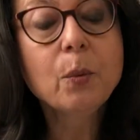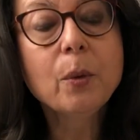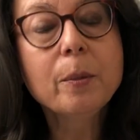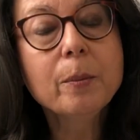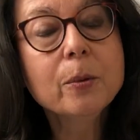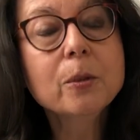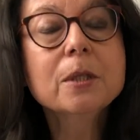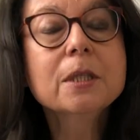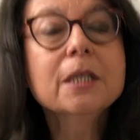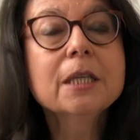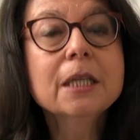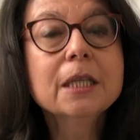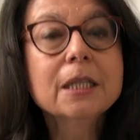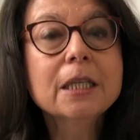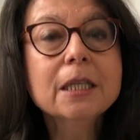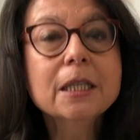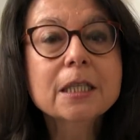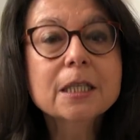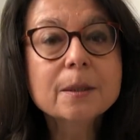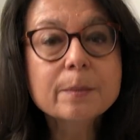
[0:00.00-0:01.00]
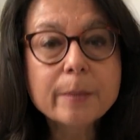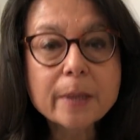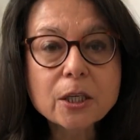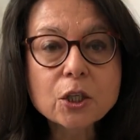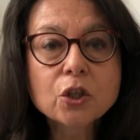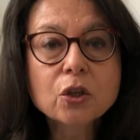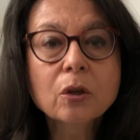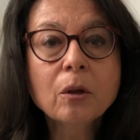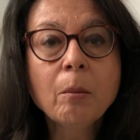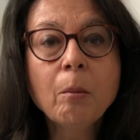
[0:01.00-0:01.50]
were putting it in a
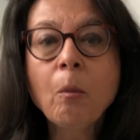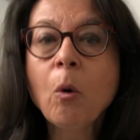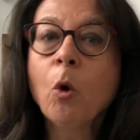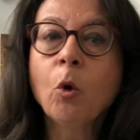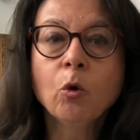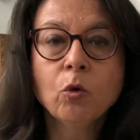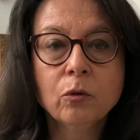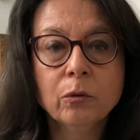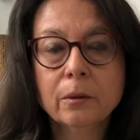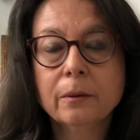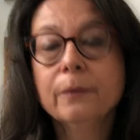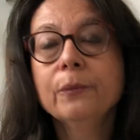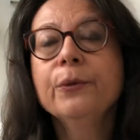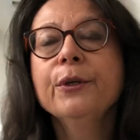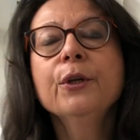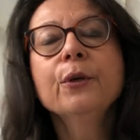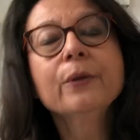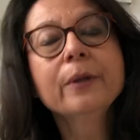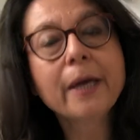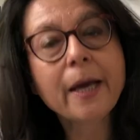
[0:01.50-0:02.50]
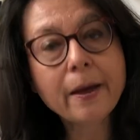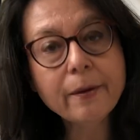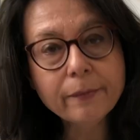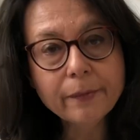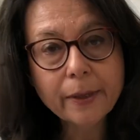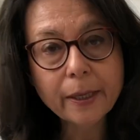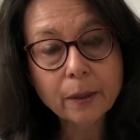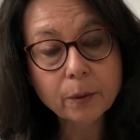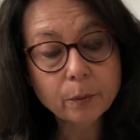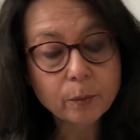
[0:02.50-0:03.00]
special mold. We don't
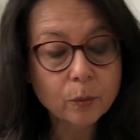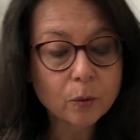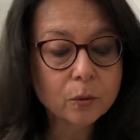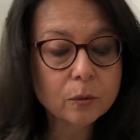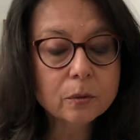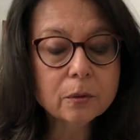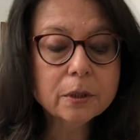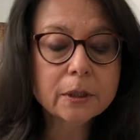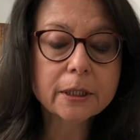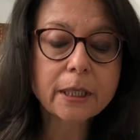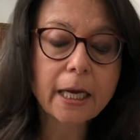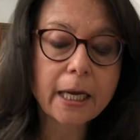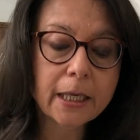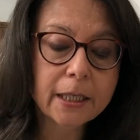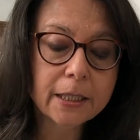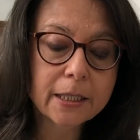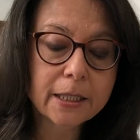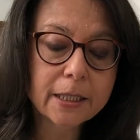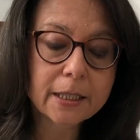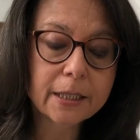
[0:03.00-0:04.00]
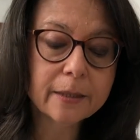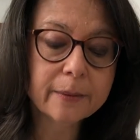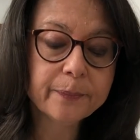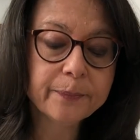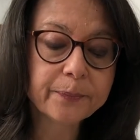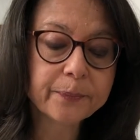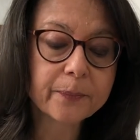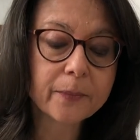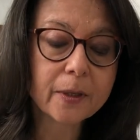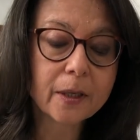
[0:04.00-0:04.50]
have that mold, and
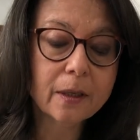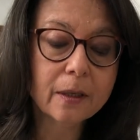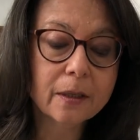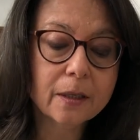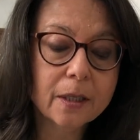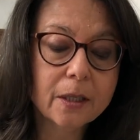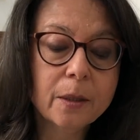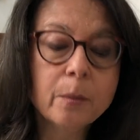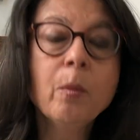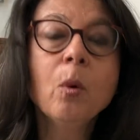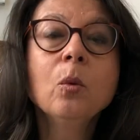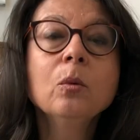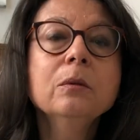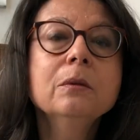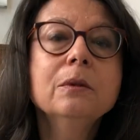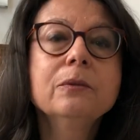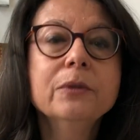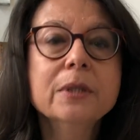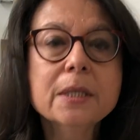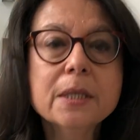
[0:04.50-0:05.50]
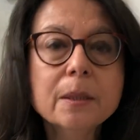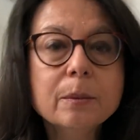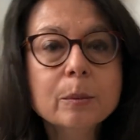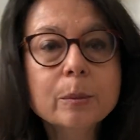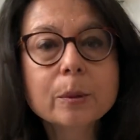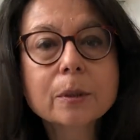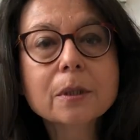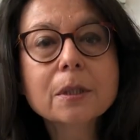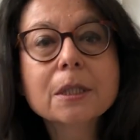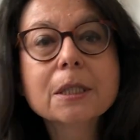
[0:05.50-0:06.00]
the mold
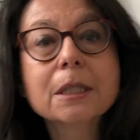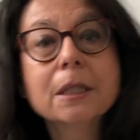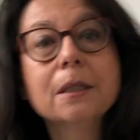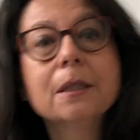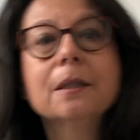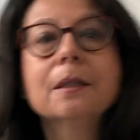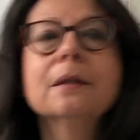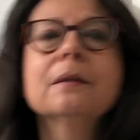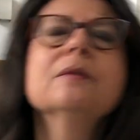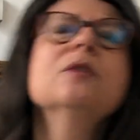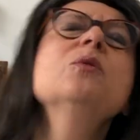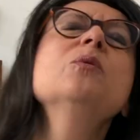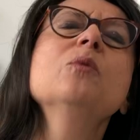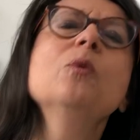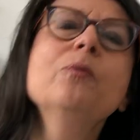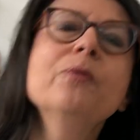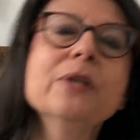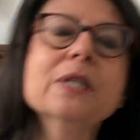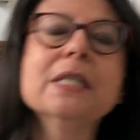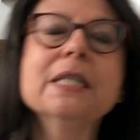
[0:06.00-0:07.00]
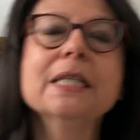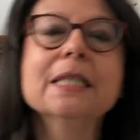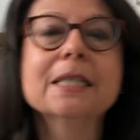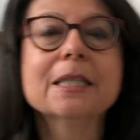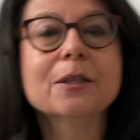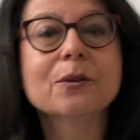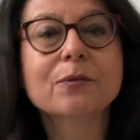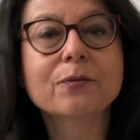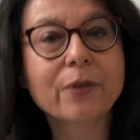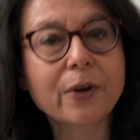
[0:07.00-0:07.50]
resembles, obviously it's
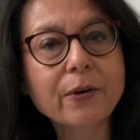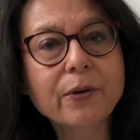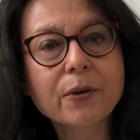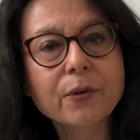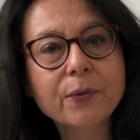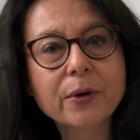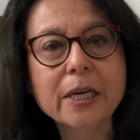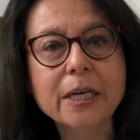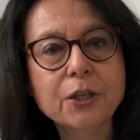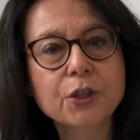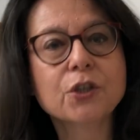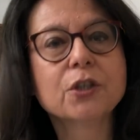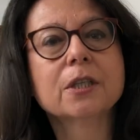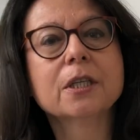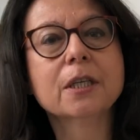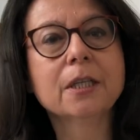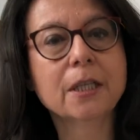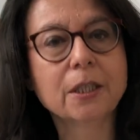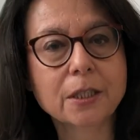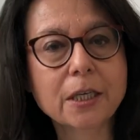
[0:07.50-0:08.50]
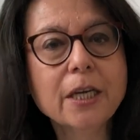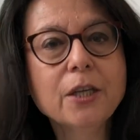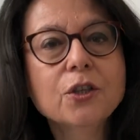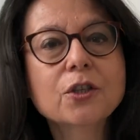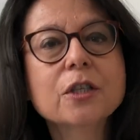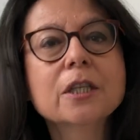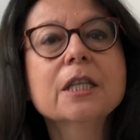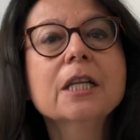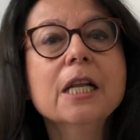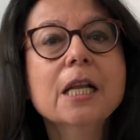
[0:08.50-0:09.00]
a very religious
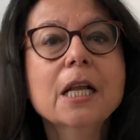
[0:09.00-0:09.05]
connotation.